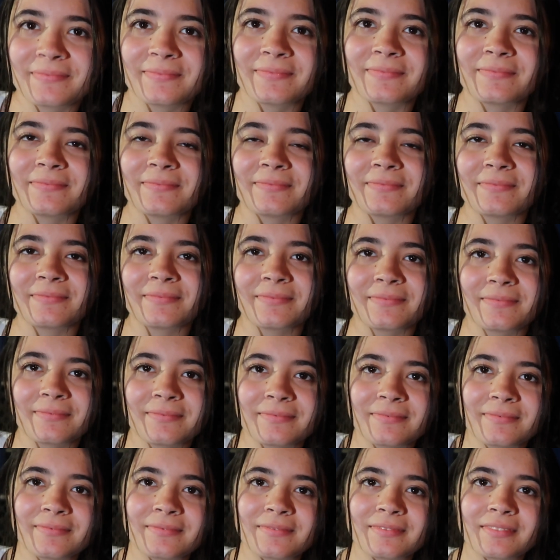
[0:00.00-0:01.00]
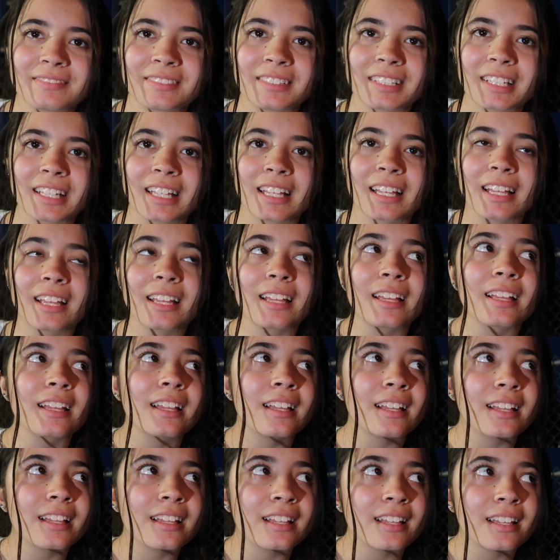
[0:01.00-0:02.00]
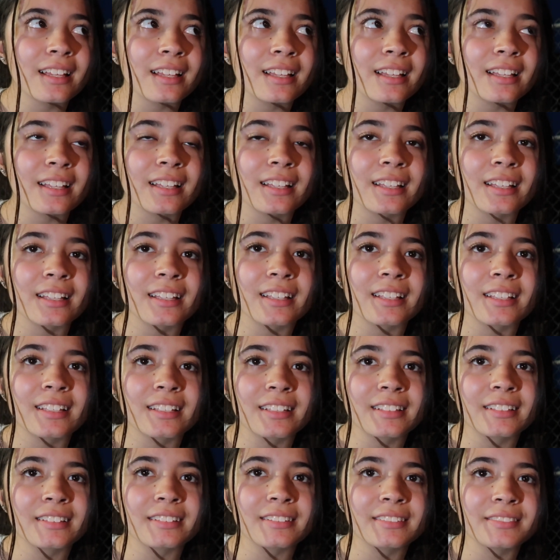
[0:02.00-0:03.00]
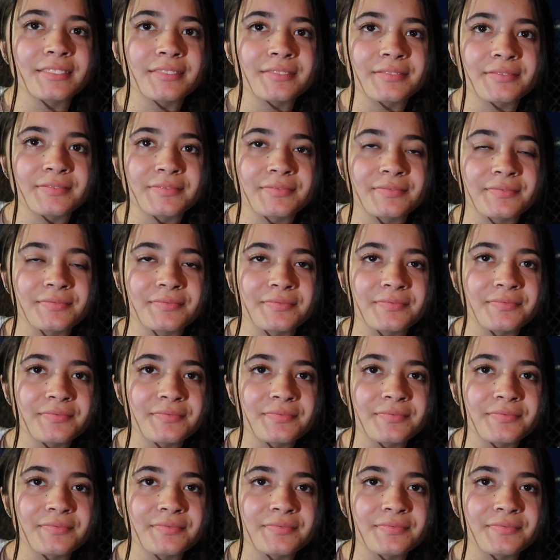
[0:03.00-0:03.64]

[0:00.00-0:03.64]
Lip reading: This person isn't speaking.